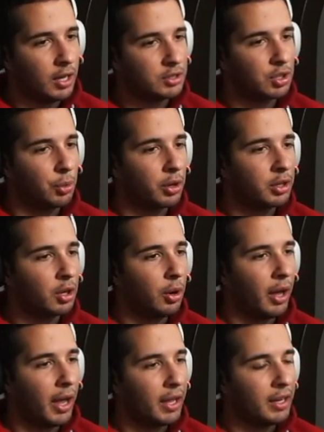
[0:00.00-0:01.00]
so we're gonna go
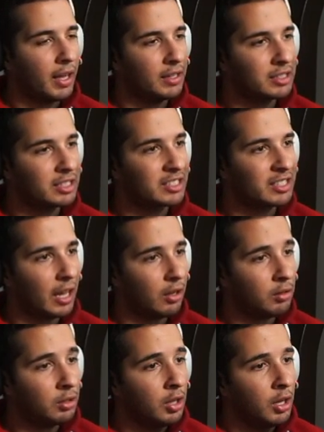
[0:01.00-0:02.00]
ahead and
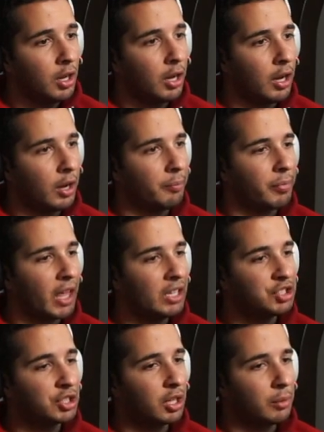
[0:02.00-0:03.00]
sell um,
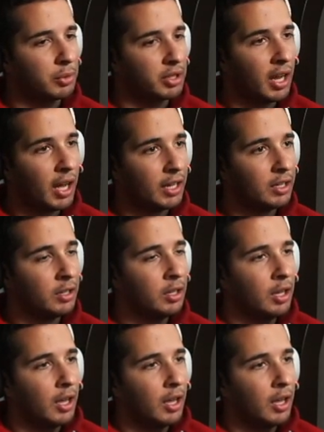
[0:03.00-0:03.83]
engine number nine,